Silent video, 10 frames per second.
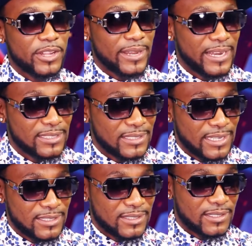to the United
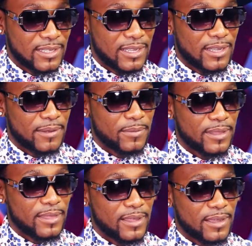States
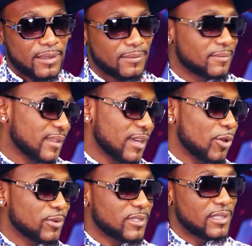with
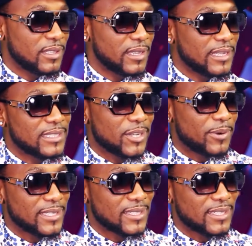OC and
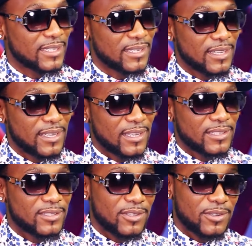Jill Wyson.
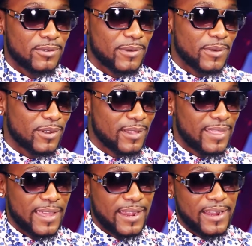So when we
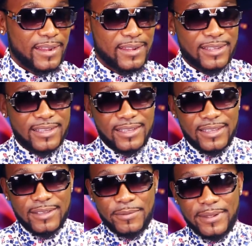got there,
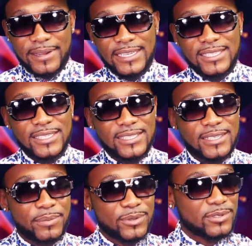we were initially
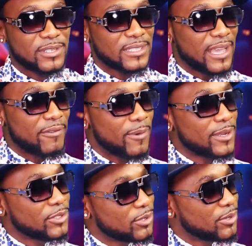supposed to just have
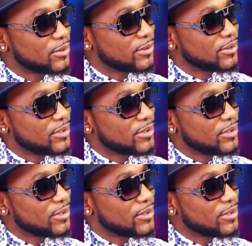one show